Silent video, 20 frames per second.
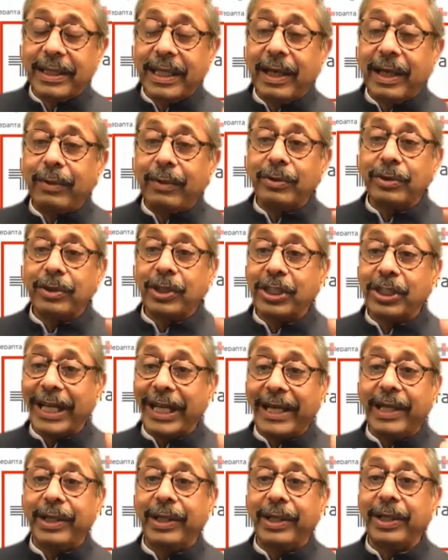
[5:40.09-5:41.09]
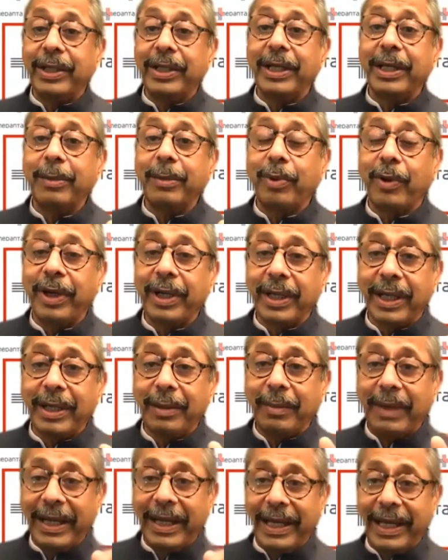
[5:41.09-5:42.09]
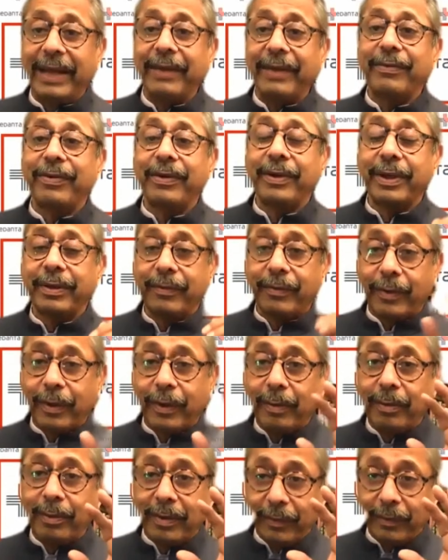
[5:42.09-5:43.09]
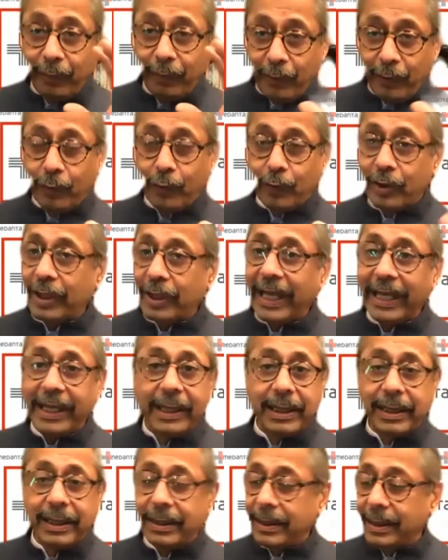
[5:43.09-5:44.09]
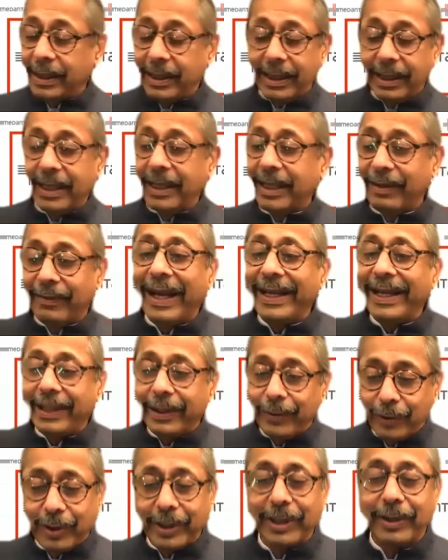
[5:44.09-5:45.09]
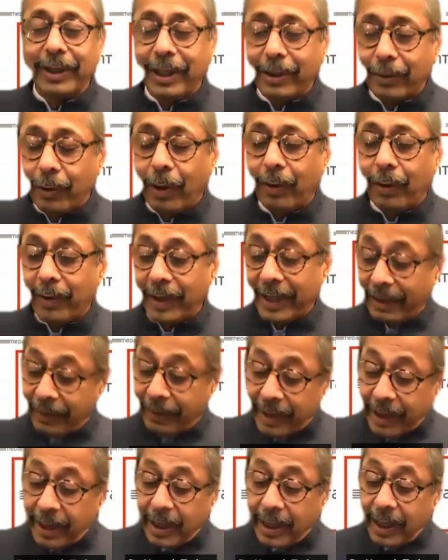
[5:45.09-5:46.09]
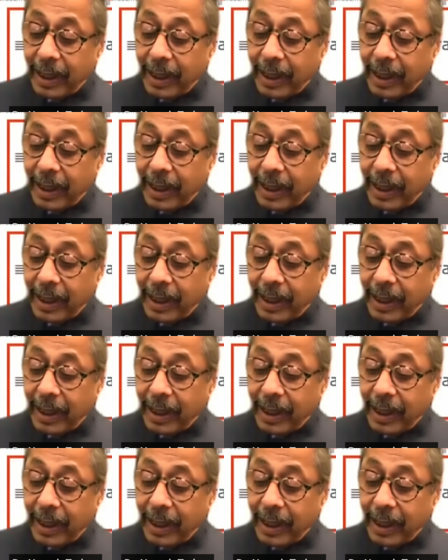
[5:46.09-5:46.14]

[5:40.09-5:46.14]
That was the second turning point in my life, from which was like divine, you should call whatever.